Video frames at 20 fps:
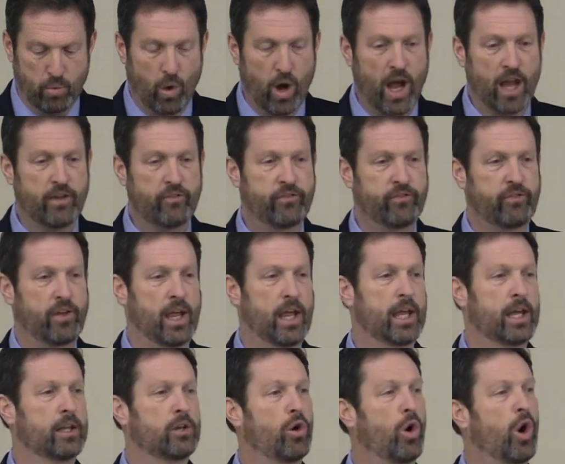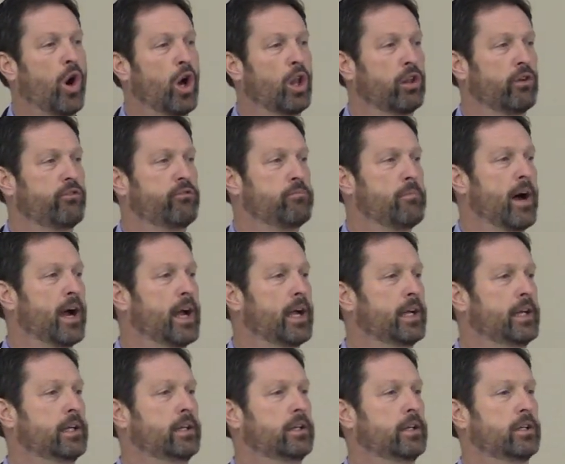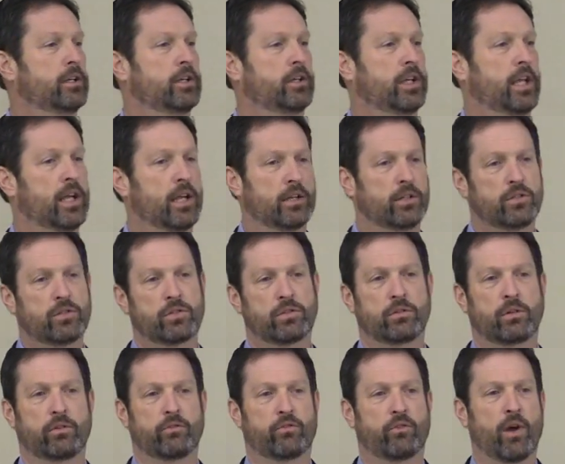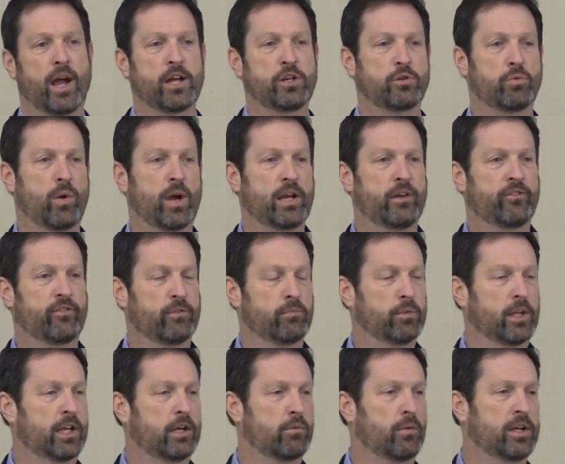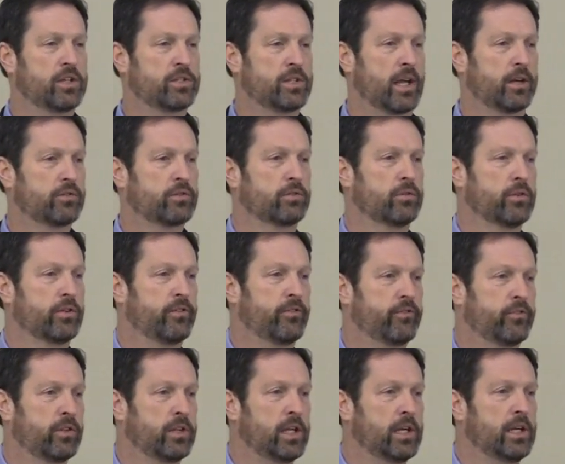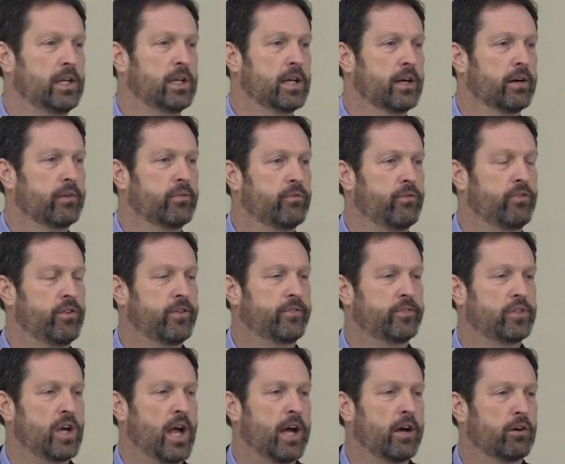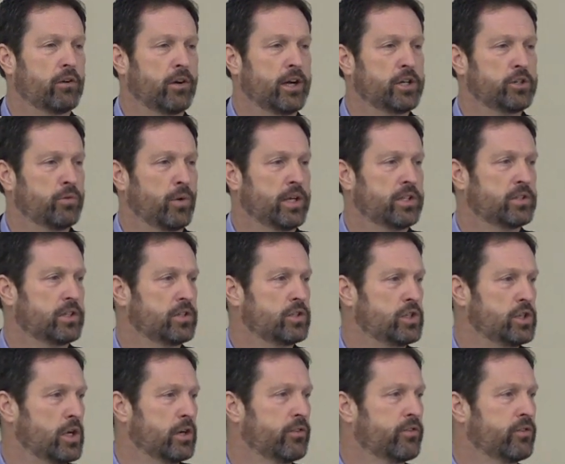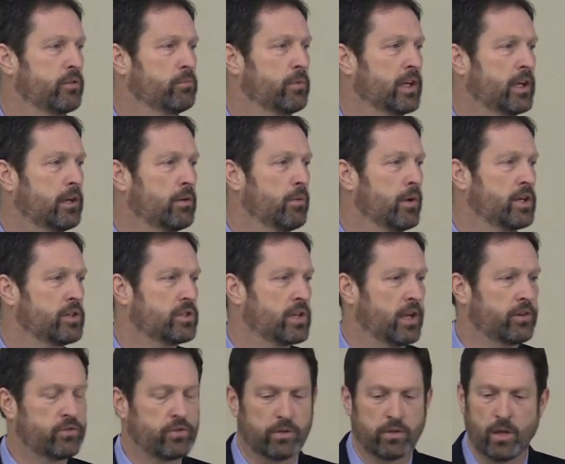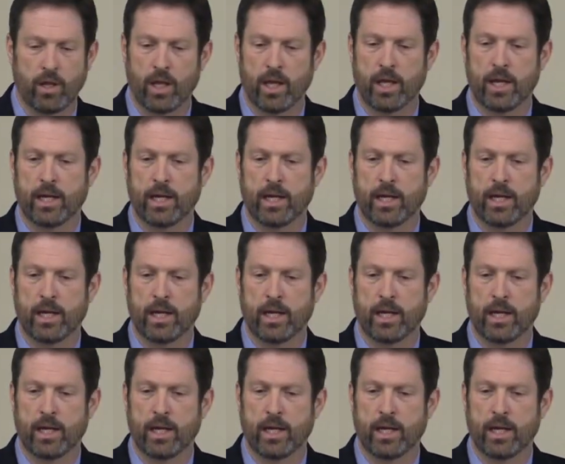wife and all of my kids graduated from Lincoln Way Central. The 5th child graduates this year from Lincoln Way Central.